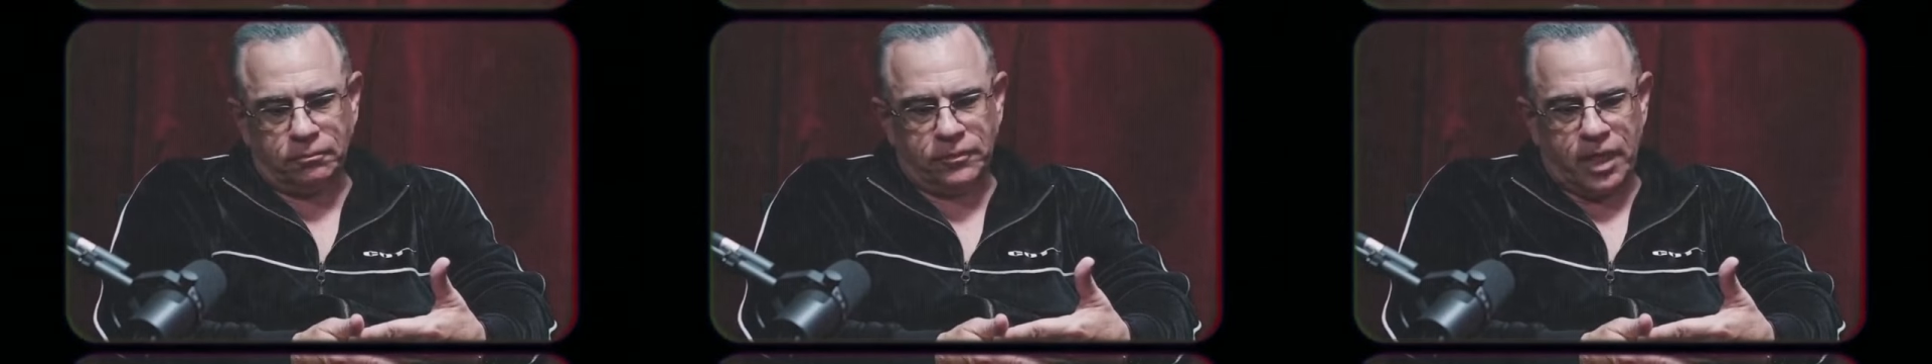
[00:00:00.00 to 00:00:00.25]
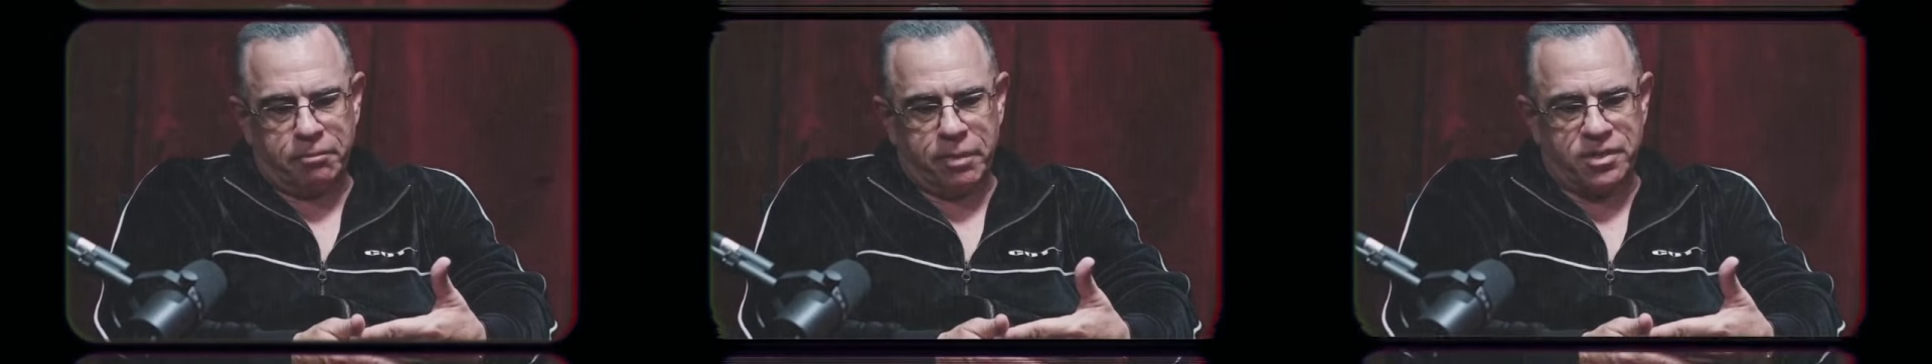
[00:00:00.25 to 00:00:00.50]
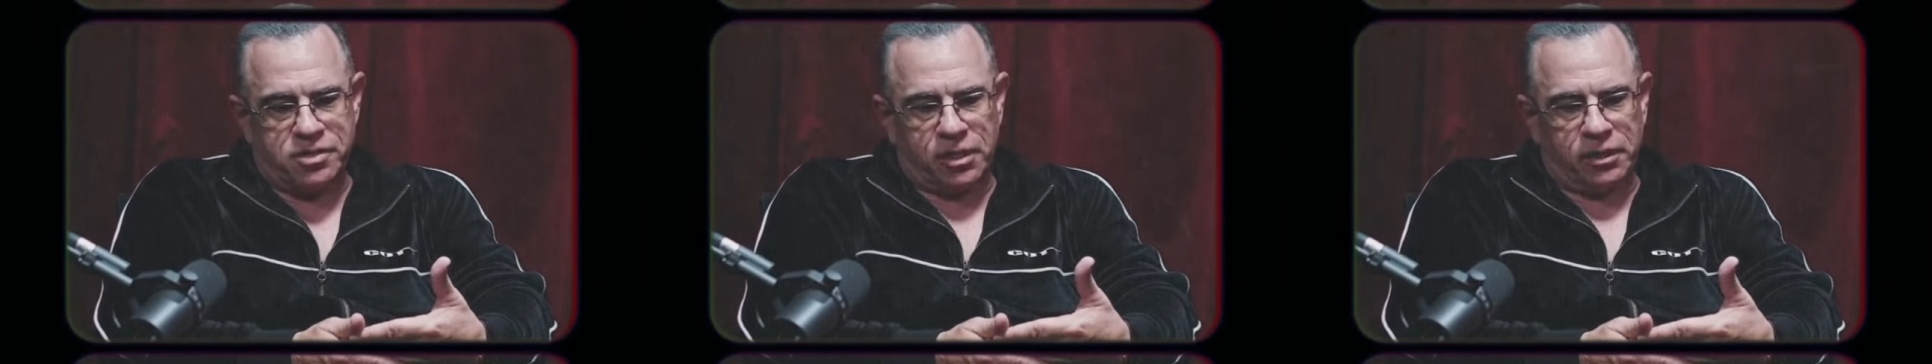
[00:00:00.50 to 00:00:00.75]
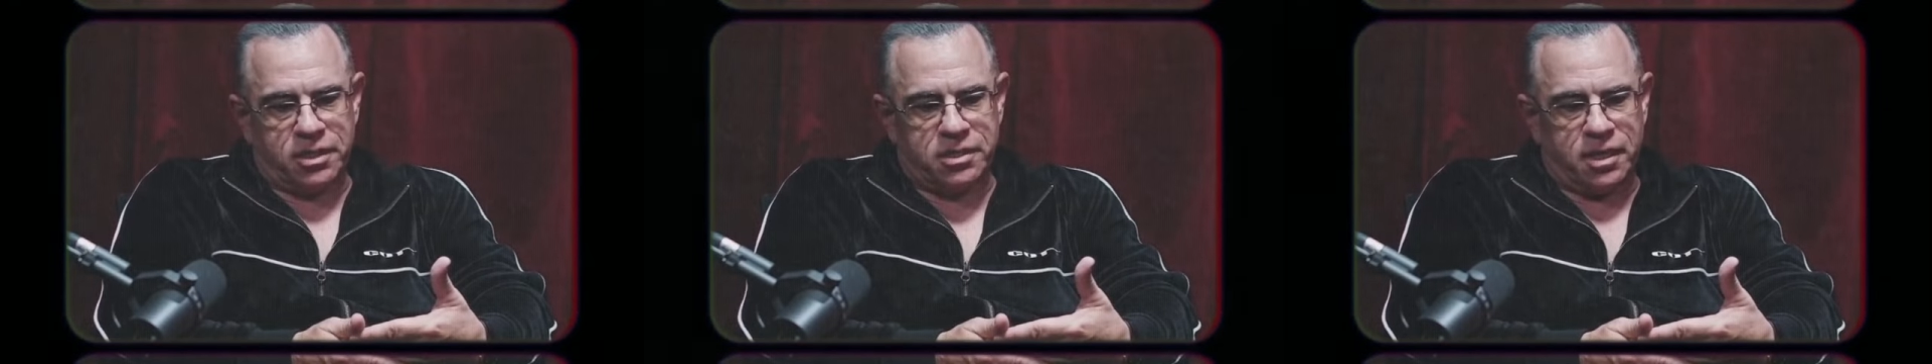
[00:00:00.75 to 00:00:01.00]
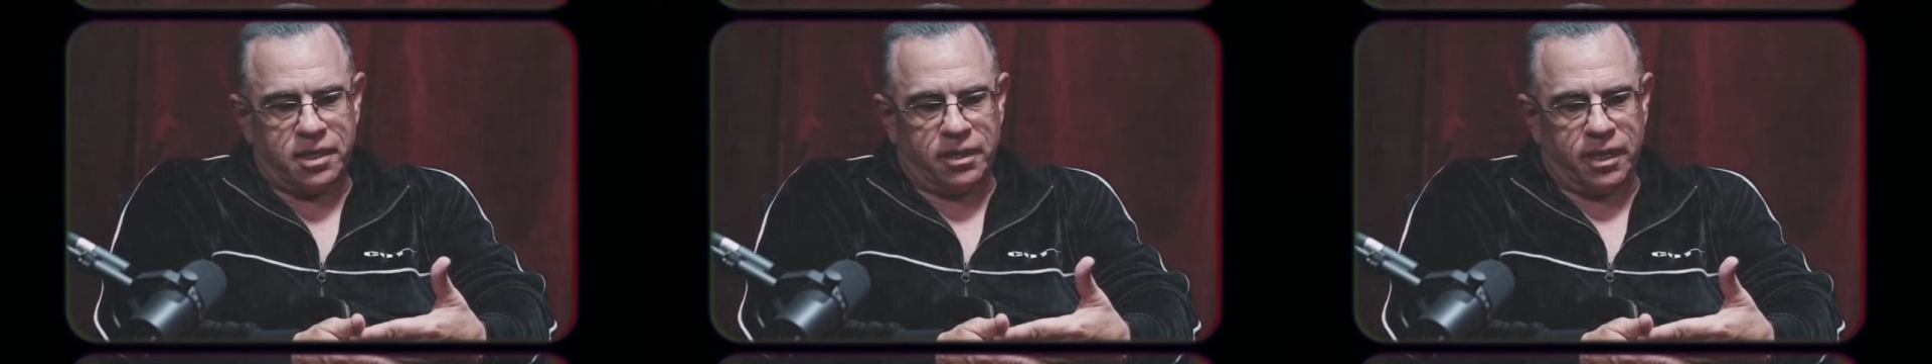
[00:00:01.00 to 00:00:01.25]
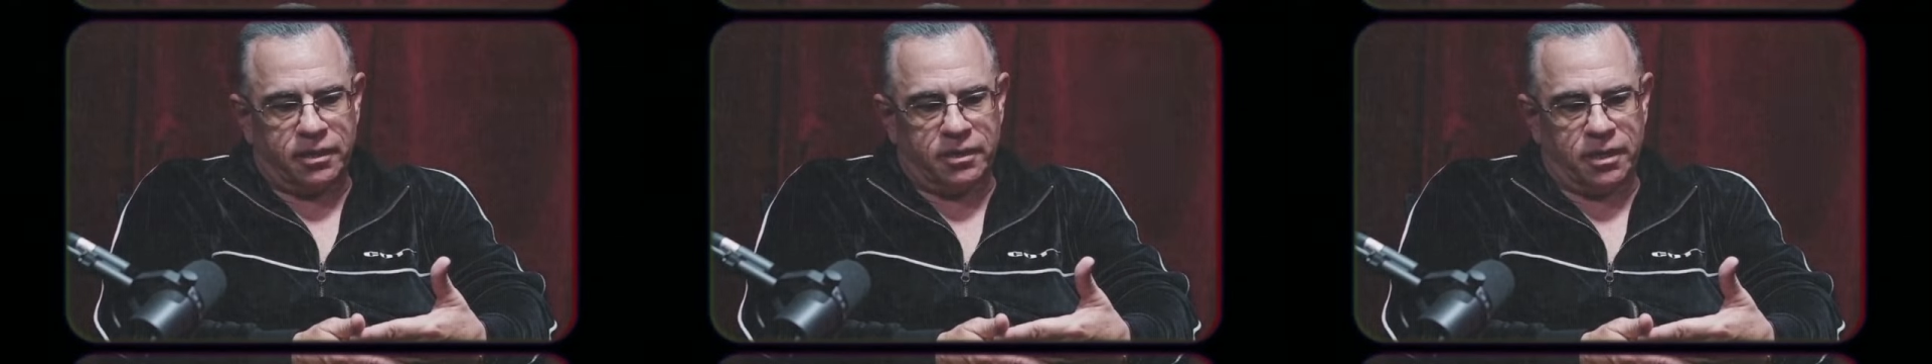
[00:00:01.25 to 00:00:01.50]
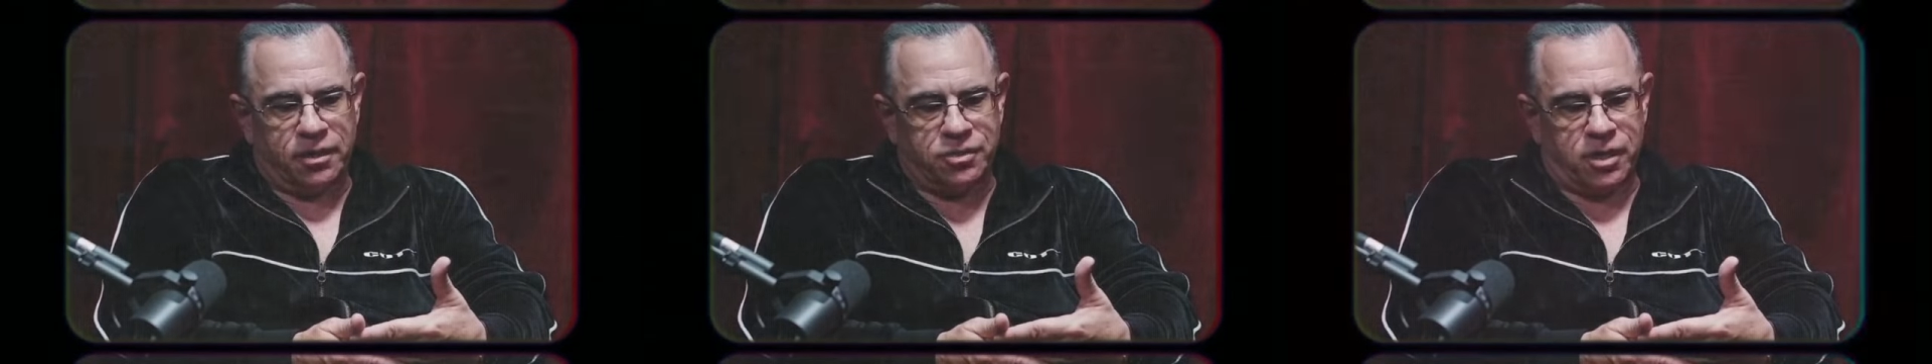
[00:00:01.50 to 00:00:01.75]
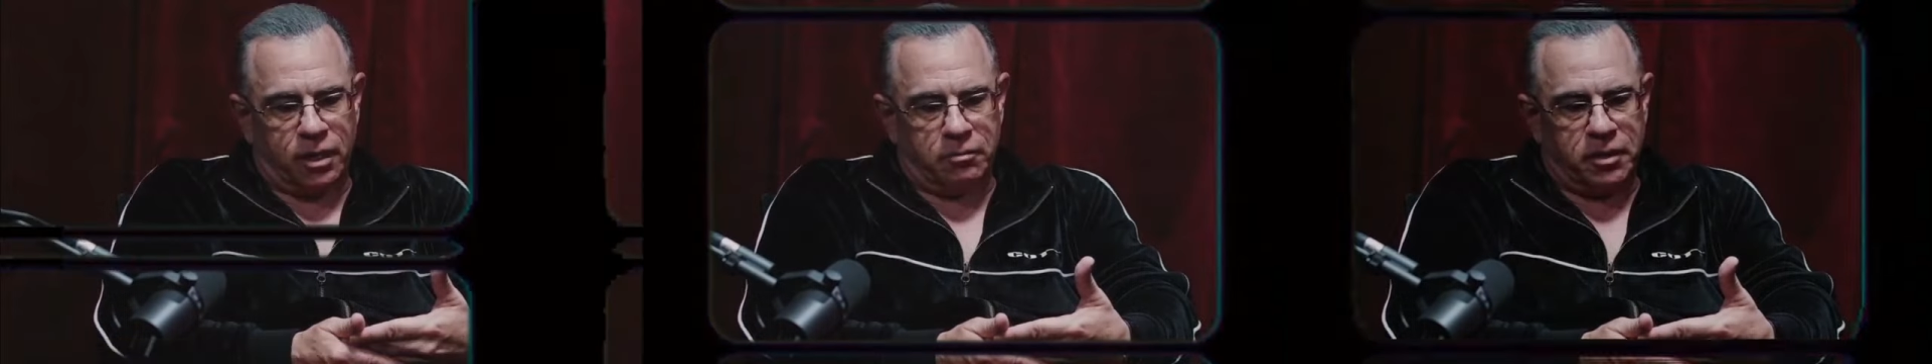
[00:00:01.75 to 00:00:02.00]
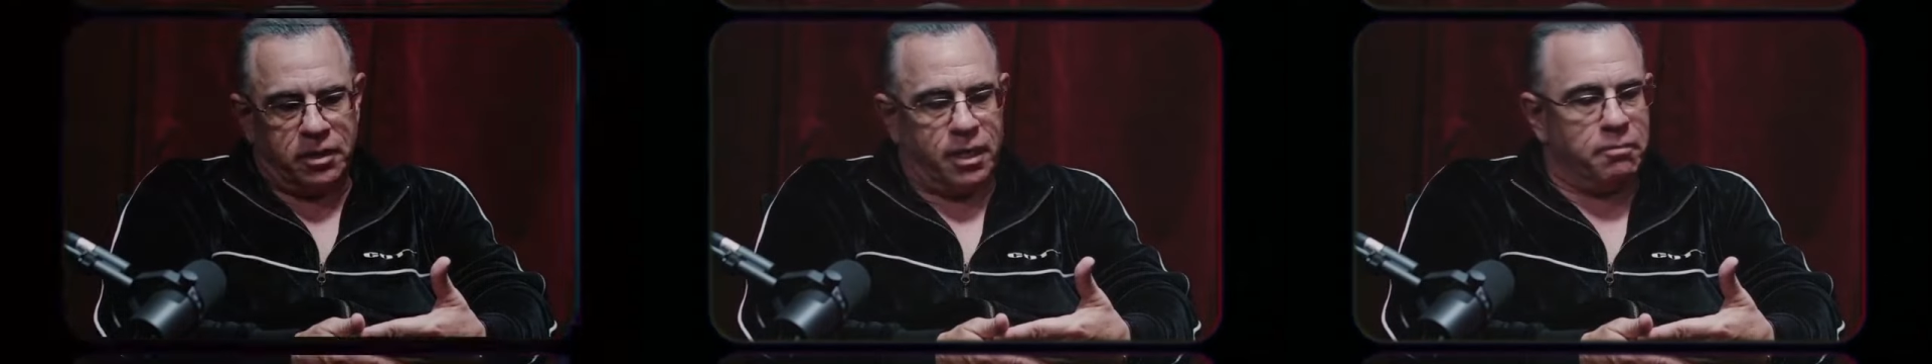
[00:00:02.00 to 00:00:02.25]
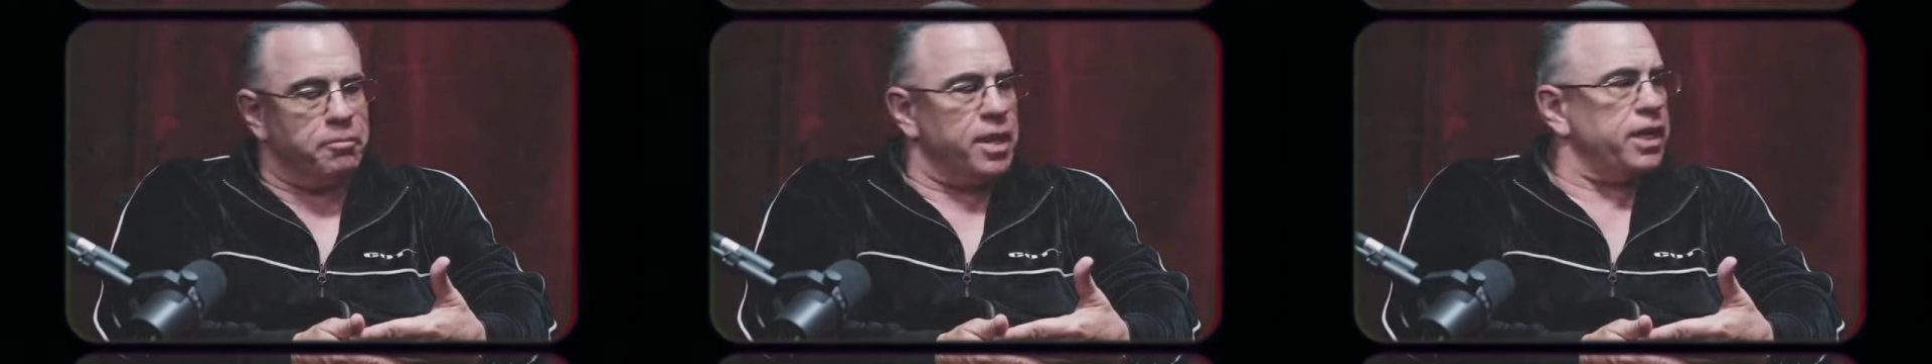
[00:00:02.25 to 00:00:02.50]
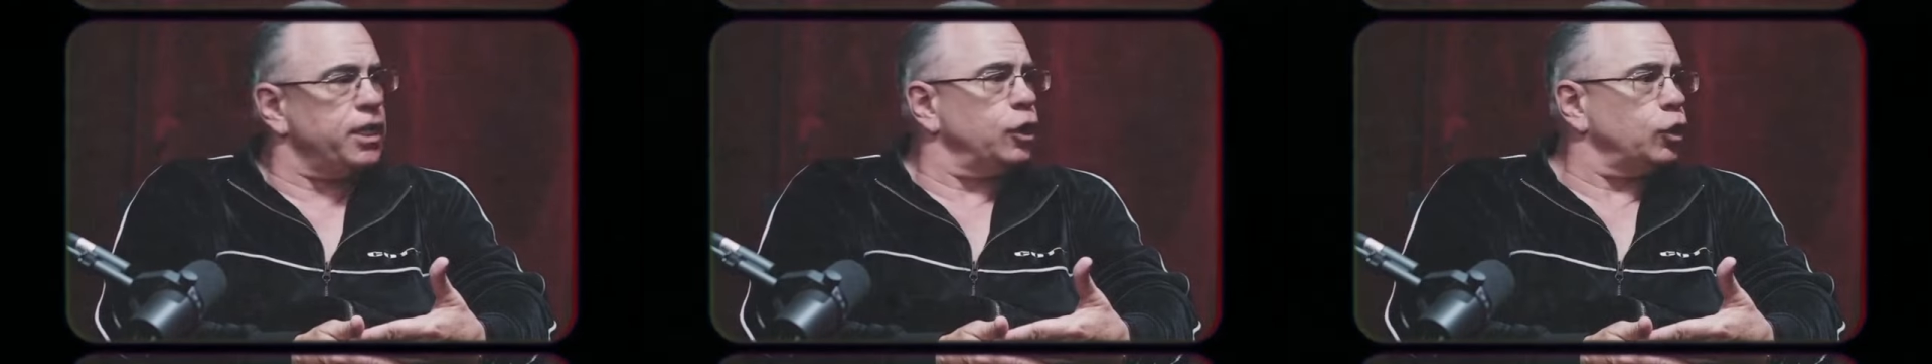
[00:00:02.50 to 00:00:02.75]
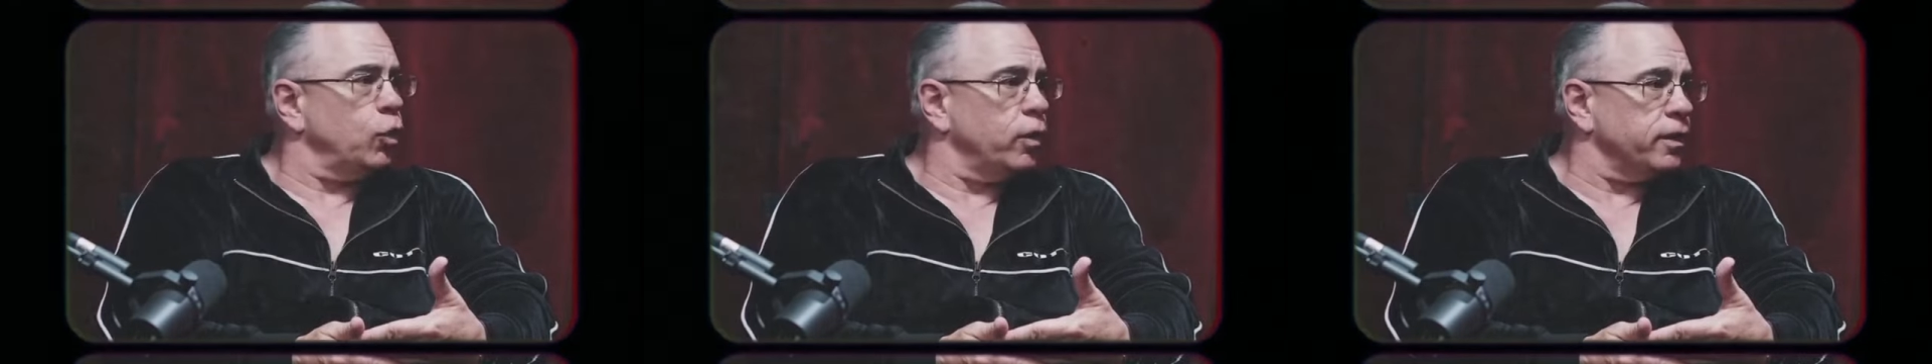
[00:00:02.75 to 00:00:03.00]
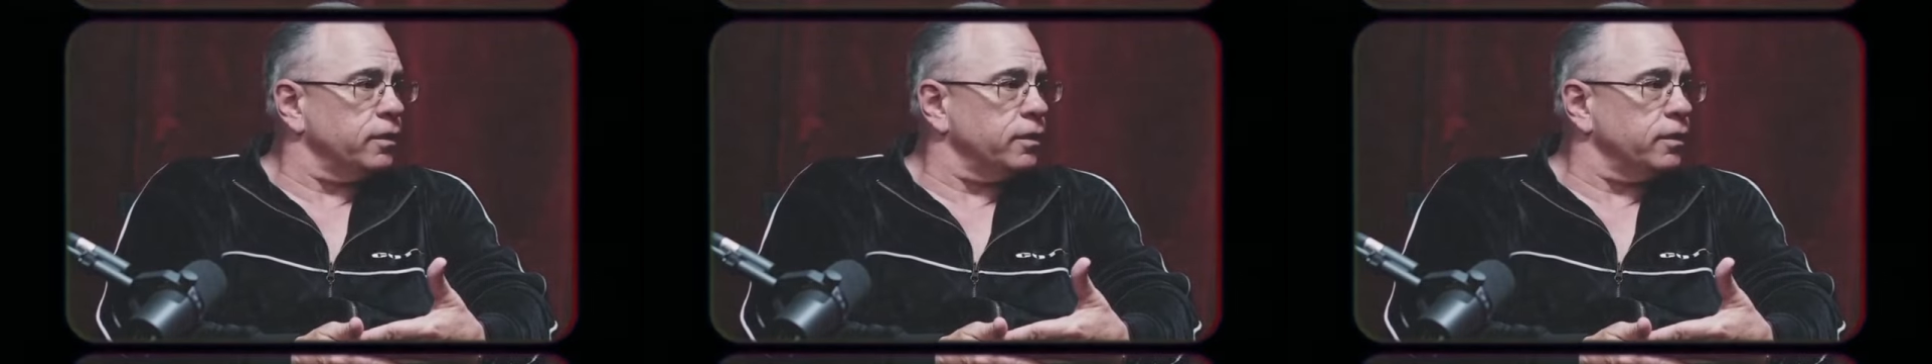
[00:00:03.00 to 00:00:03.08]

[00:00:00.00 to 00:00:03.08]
that basically said that a gentleman named Benny Aloi